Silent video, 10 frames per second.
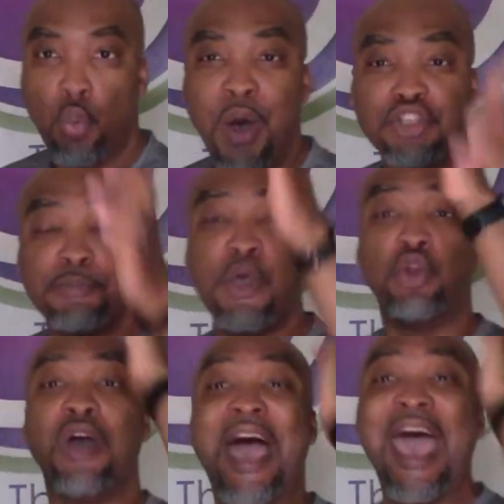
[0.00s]
watch me
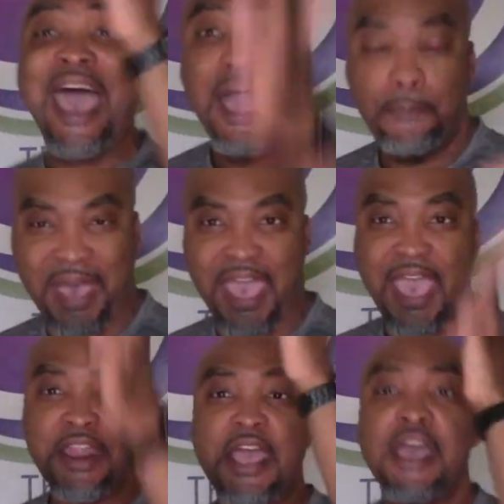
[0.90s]
on an
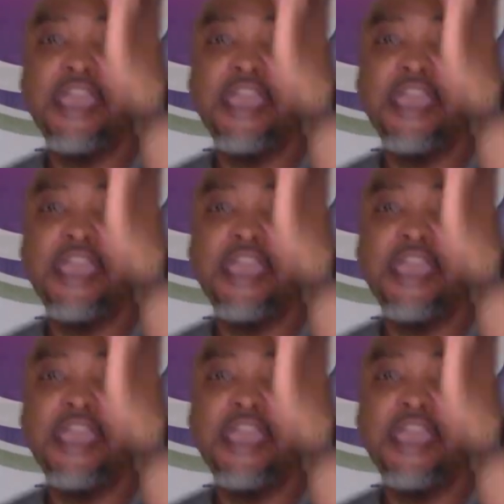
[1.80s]
iPad